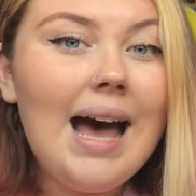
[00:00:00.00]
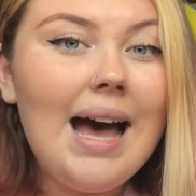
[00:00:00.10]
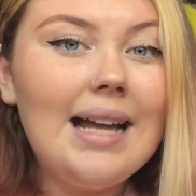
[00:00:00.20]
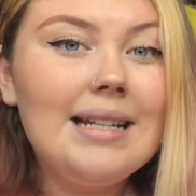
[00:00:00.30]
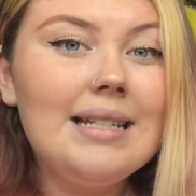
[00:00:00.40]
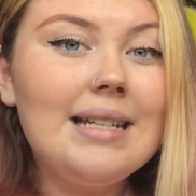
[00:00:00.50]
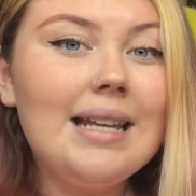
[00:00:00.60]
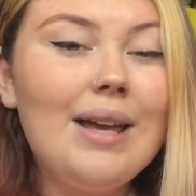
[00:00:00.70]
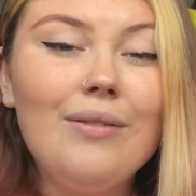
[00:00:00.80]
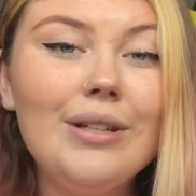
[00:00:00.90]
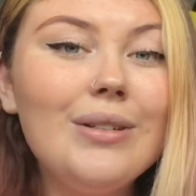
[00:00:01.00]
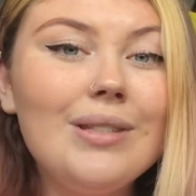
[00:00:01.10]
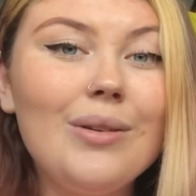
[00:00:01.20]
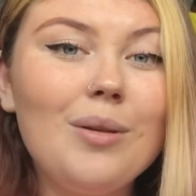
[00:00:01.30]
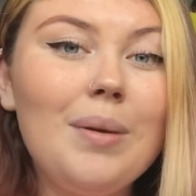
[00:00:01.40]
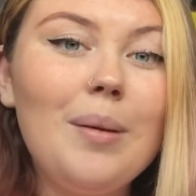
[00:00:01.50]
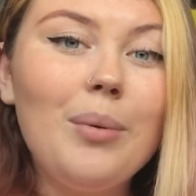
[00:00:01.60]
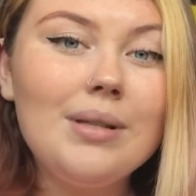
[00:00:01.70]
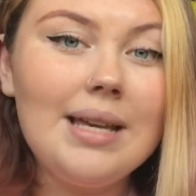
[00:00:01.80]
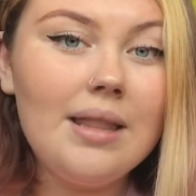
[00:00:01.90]
and if you do see other
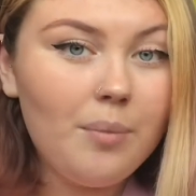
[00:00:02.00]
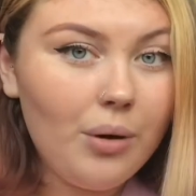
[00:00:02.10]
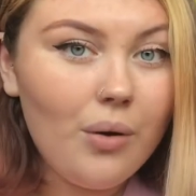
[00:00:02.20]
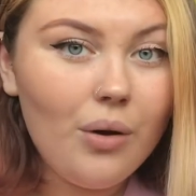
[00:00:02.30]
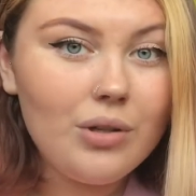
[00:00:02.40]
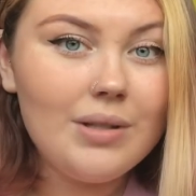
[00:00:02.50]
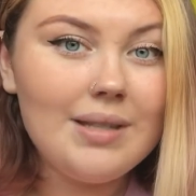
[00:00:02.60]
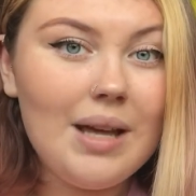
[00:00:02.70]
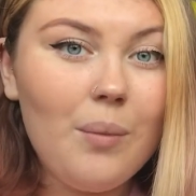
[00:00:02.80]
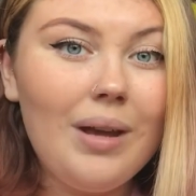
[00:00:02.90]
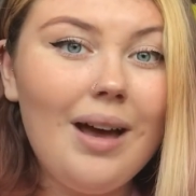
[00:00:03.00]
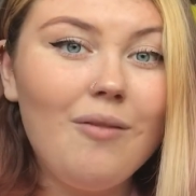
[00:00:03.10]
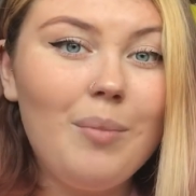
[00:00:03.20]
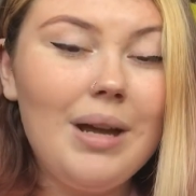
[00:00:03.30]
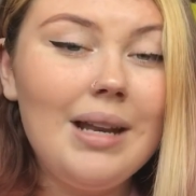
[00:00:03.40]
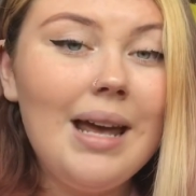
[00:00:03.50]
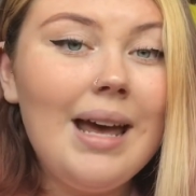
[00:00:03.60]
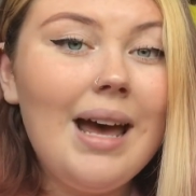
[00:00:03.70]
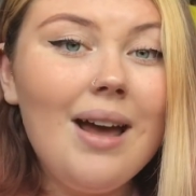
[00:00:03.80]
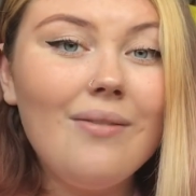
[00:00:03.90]
people, take the precautions that we have been
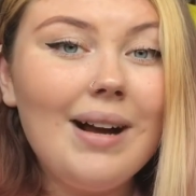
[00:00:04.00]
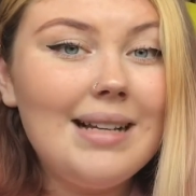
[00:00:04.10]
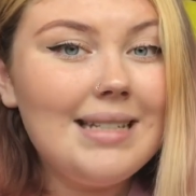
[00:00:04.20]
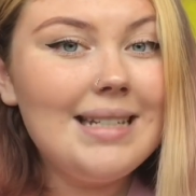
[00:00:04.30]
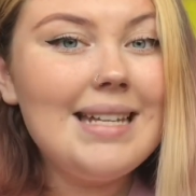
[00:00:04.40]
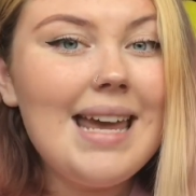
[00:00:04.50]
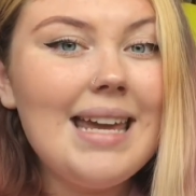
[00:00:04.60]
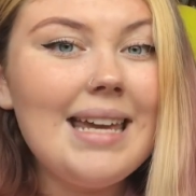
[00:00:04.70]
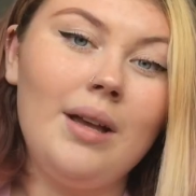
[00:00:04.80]
advised to take.